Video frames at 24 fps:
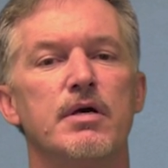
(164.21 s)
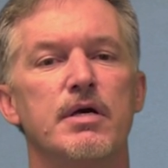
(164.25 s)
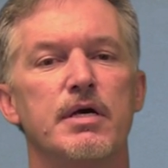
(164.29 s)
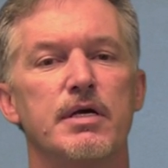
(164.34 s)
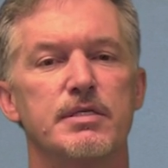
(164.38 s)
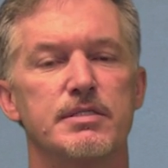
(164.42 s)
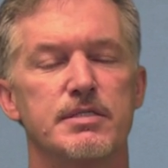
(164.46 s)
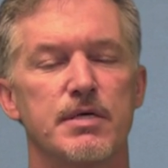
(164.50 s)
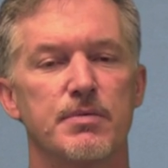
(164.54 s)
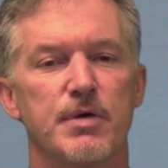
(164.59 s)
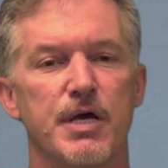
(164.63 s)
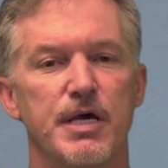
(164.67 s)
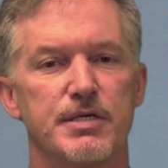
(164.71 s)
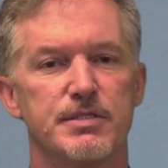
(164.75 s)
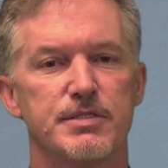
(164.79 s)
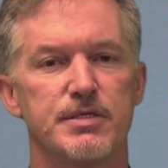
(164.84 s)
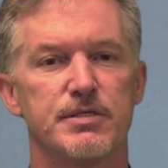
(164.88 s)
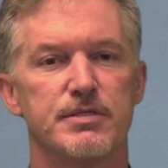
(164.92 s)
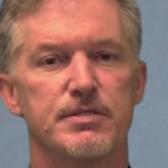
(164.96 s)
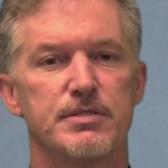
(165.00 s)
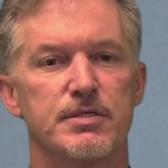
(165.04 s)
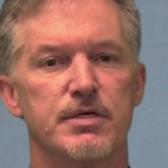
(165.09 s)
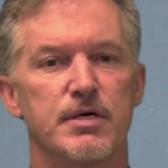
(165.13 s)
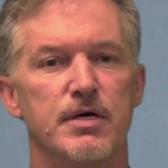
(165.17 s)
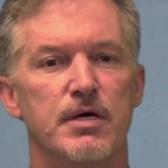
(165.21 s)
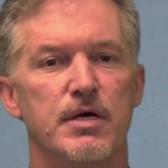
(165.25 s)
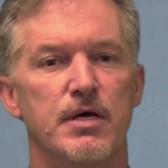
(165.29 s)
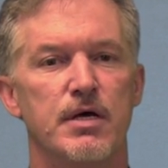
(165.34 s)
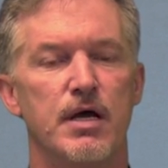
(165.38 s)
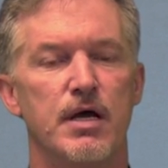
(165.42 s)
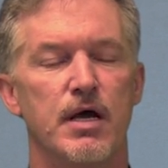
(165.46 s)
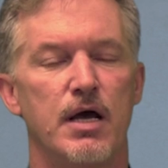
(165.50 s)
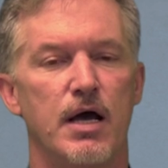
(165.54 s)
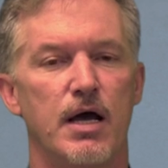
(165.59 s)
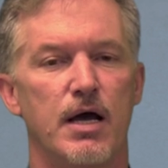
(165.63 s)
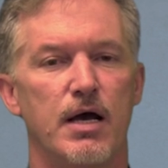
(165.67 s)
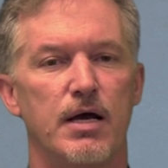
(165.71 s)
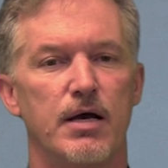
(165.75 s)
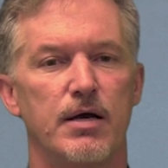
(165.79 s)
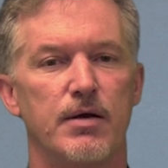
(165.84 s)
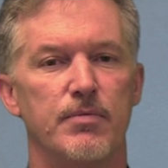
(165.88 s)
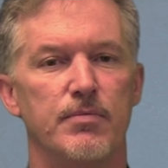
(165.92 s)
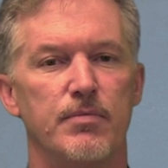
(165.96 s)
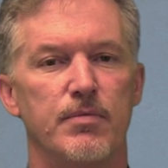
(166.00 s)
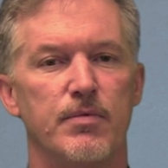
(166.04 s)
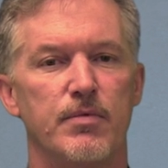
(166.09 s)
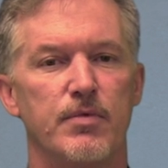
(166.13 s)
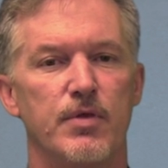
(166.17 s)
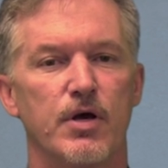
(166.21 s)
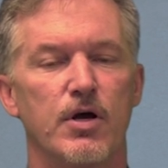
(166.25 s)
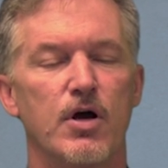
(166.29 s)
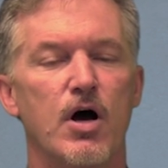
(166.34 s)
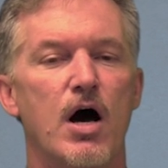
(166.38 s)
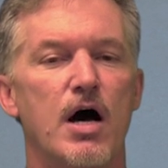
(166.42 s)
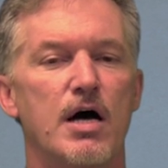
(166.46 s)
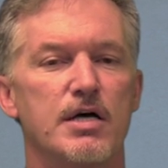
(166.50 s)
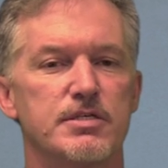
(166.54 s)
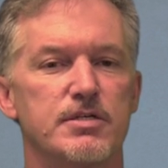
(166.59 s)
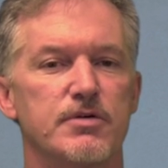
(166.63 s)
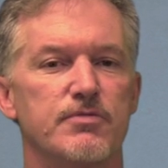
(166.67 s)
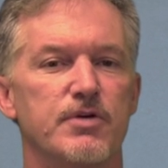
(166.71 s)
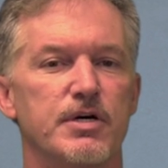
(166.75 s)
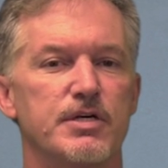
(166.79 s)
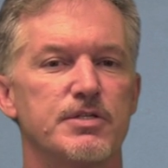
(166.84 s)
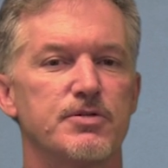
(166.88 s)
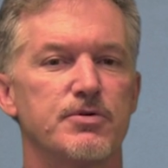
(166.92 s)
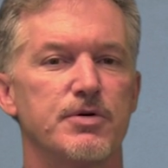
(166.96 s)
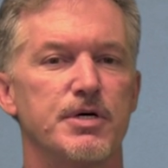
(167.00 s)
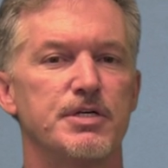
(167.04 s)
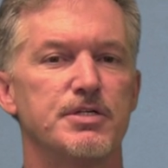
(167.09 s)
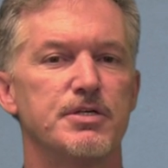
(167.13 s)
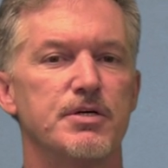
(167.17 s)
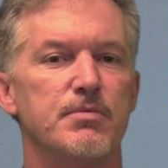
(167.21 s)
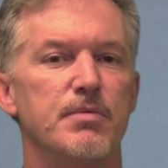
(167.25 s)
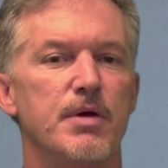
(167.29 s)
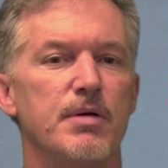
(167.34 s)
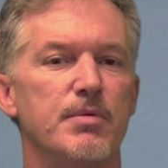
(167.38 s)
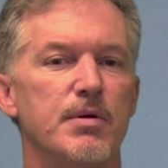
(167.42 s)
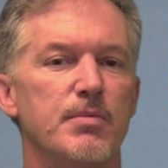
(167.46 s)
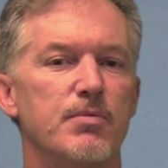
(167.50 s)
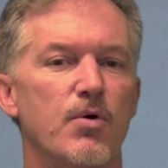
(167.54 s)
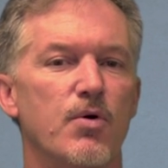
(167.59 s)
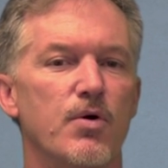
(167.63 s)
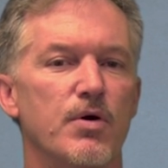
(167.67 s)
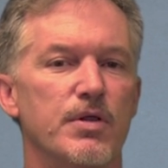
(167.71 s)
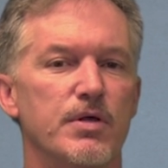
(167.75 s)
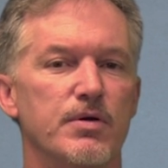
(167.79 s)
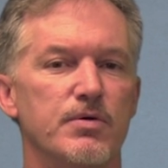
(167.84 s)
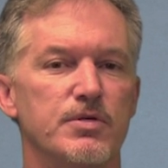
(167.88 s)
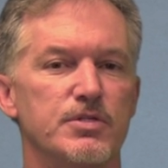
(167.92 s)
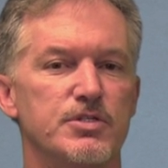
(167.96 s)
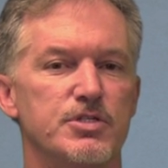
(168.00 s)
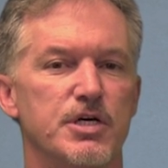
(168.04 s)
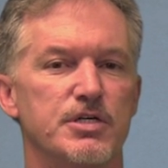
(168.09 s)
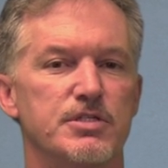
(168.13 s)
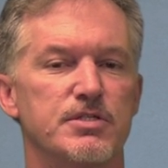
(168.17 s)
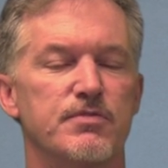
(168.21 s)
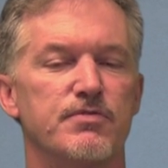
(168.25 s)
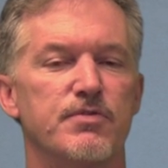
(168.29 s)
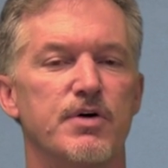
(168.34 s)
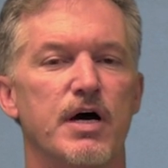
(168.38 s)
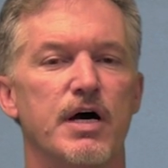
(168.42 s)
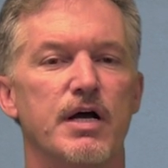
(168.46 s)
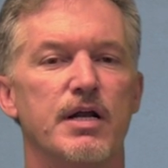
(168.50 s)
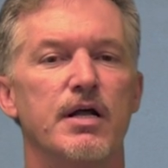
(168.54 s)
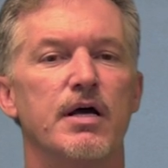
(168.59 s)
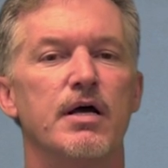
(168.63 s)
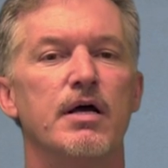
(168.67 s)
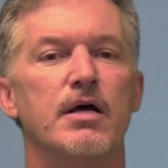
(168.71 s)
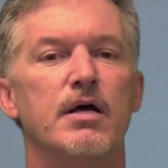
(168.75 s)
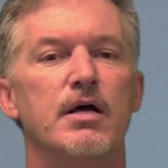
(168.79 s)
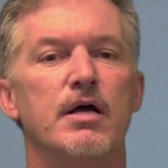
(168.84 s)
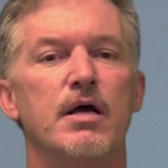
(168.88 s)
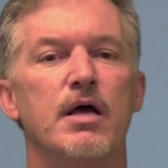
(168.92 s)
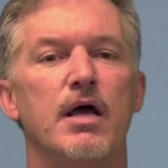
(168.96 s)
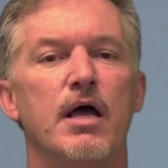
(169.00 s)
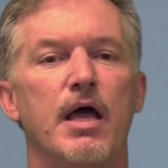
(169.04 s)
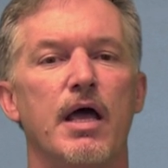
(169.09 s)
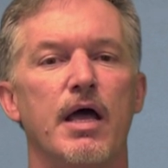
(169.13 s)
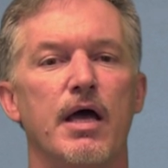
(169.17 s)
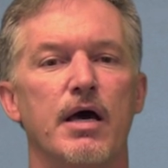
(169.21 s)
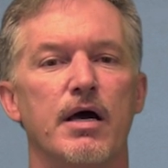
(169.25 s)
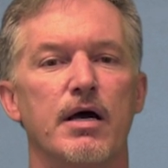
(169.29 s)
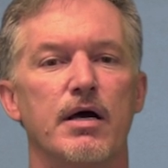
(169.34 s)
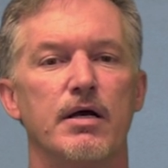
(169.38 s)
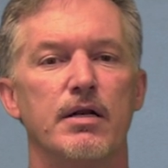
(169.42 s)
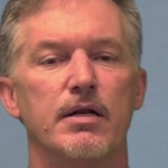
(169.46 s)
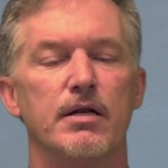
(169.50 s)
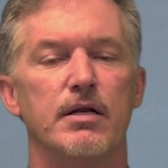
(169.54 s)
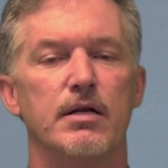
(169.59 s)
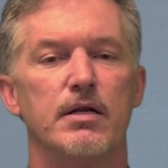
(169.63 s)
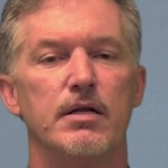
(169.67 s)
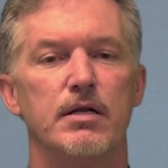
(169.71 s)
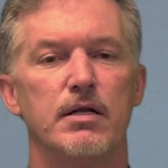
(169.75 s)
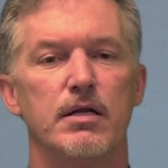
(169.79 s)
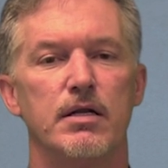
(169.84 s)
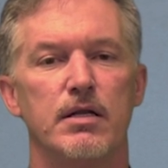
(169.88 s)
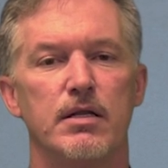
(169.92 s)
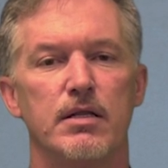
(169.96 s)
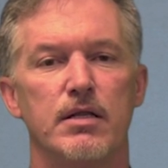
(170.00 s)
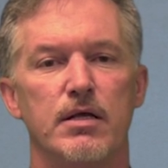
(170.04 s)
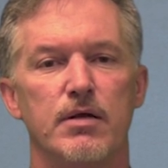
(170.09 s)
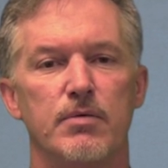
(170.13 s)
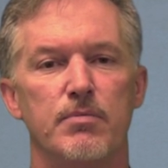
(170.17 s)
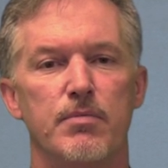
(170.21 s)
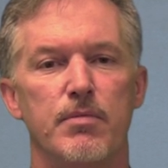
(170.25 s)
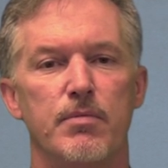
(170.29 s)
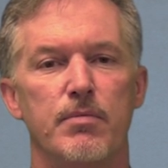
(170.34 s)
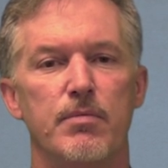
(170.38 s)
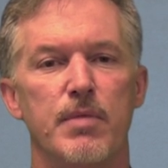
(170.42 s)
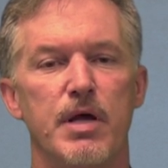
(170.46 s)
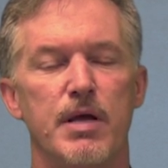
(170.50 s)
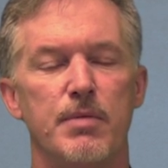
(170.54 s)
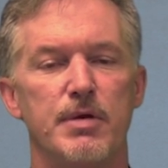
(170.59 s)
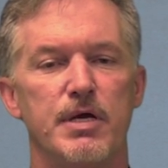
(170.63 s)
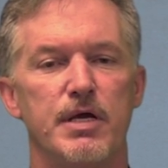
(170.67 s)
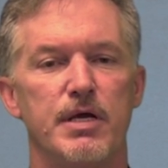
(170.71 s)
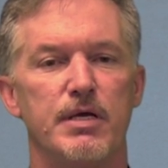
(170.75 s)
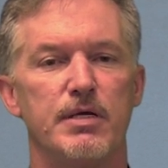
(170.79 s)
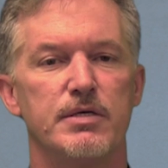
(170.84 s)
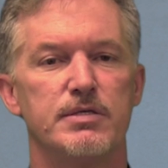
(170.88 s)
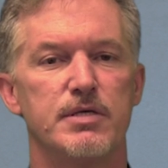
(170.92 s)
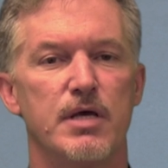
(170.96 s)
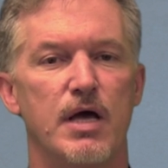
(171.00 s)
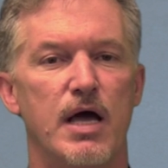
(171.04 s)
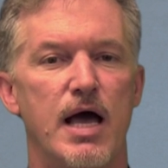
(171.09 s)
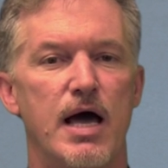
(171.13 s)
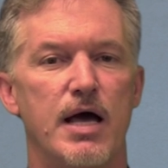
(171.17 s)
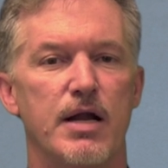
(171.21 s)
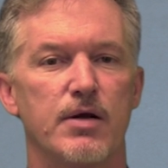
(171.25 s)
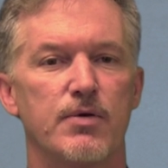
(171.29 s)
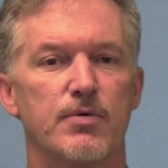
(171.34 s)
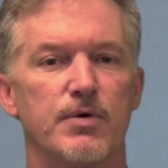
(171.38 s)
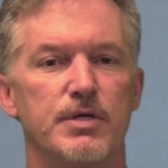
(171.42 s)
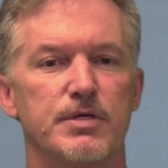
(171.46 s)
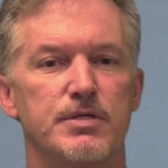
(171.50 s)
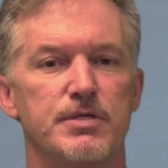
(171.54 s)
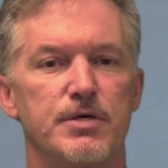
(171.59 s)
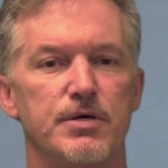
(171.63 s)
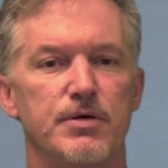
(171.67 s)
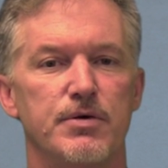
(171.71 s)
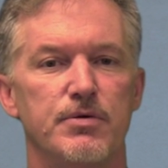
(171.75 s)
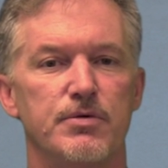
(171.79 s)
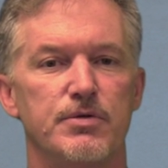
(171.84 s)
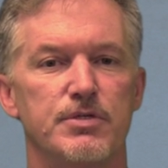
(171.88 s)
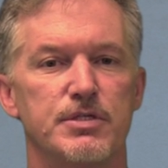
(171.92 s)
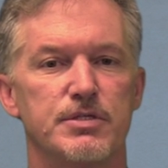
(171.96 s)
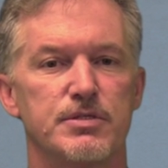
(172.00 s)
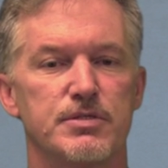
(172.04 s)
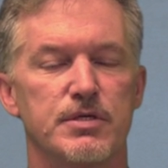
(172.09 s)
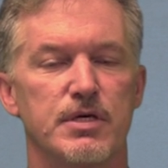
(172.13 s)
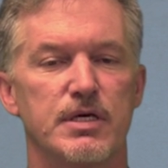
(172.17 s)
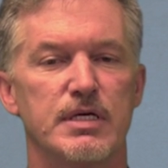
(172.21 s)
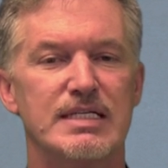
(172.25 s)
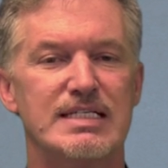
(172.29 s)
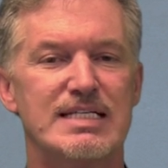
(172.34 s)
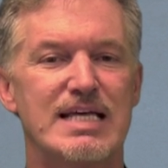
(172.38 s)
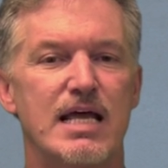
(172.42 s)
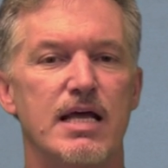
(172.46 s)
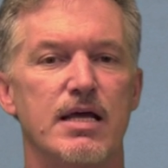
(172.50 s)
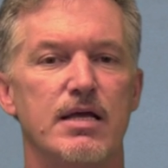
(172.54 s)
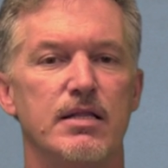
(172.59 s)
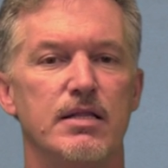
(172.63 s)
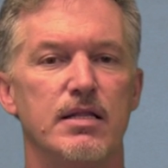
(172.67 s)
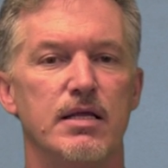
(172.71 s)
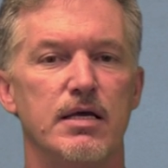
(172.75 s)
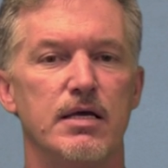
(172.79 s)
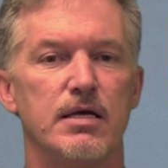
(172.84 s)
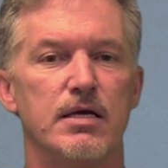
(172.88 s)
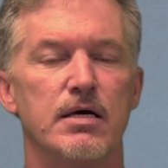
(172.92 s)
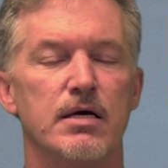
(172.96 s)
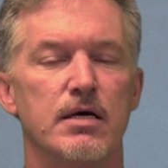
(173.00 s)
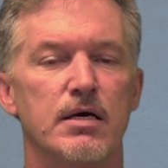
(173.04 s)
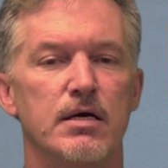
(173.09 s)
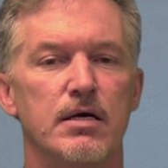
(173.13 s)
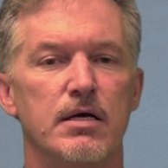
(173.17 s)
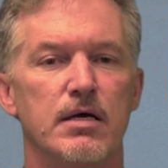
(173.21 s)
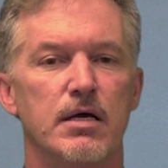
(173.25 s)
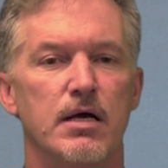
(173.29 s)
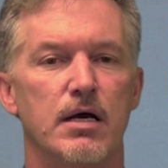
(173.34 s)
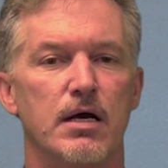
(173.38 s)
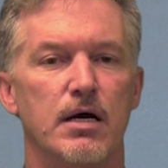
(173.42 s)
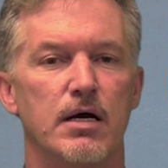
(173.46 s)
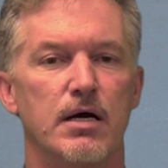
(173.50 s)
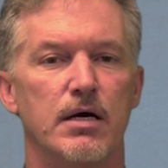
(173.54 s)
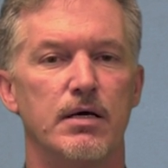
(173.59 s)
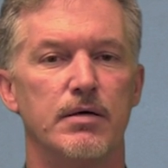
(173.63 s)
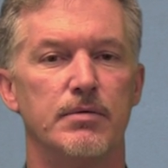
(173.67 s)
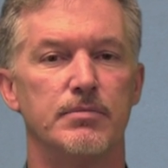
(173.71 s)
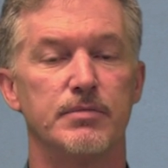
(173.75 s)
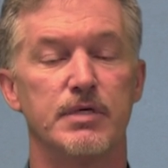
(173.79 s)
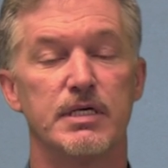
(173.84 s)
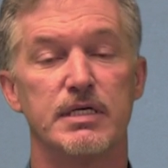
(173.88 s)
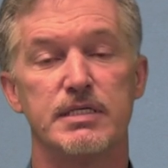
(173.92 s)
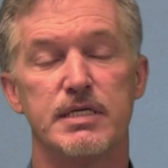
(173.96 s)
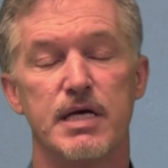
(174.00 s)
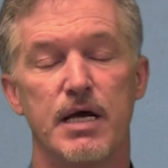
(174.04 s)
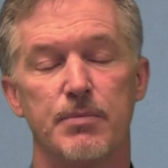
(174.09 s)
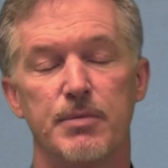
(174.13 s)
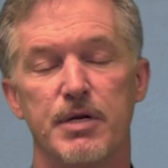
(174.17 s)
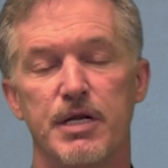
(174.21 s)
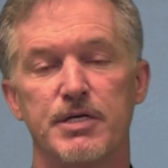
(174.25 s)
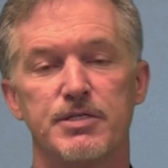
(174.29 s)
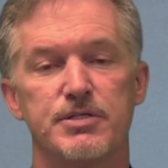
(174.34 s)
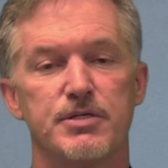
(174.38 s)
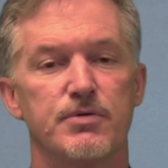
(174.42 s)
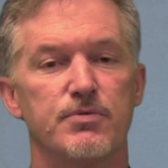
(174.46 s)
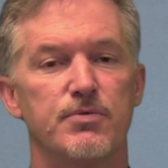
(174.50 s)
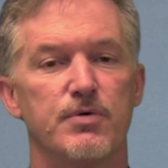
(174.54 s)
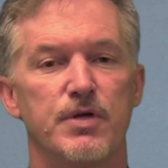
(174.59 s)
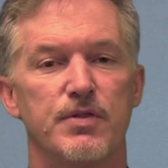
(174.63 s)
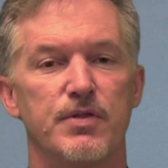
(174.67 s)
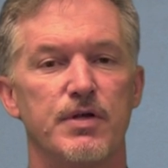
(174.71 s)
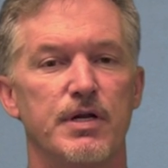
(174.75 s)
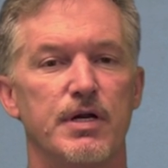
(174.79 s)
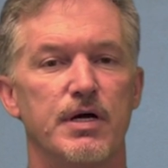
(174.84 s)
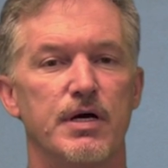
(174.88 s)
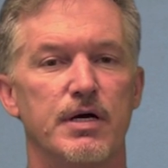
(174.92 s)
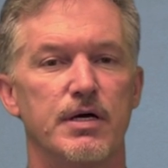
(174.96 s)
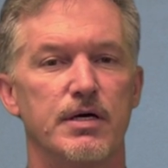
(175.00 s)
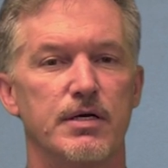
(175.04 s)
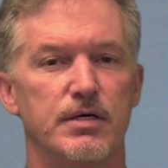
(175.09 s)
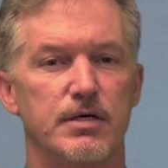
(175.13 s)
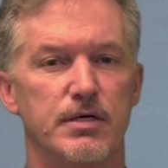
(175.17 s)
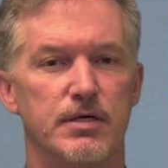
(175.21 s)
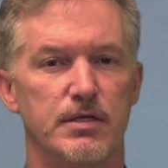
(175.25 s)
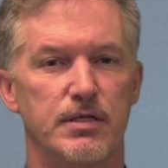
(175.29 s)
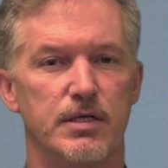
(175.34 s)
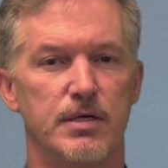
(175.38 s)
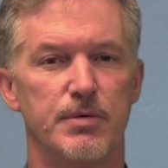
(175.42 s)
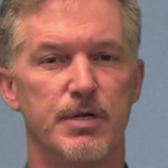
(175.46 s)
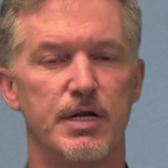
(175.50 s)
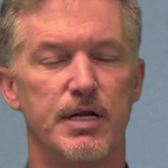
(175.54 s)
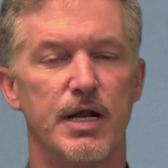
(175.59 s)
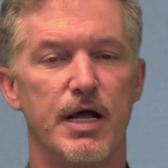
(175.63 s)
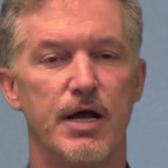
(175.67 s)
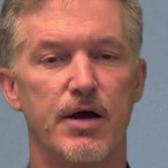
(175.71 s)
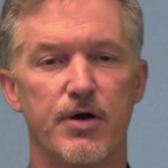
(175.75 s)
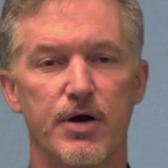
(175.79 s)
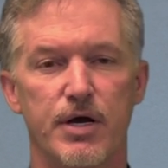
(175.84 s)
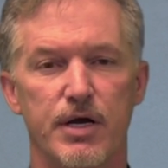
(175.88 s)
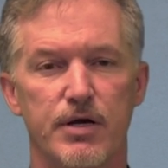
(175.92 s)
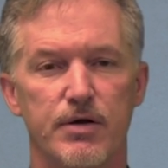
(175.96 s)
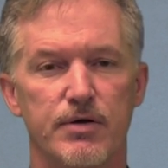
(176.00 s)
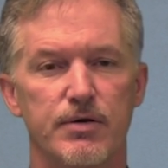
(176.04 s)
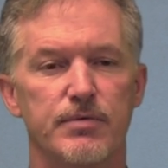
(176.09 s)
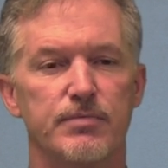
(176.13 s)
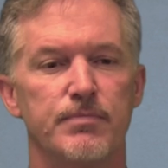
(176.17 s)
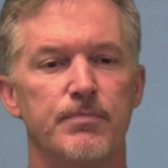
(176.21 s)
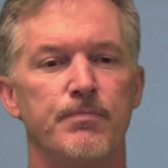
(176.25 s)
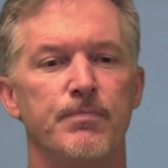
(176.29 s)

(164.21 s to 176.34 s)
In some cases, the cost of restoration may be more than is justified, and there may be adequate to just contain the contamination within a limited area.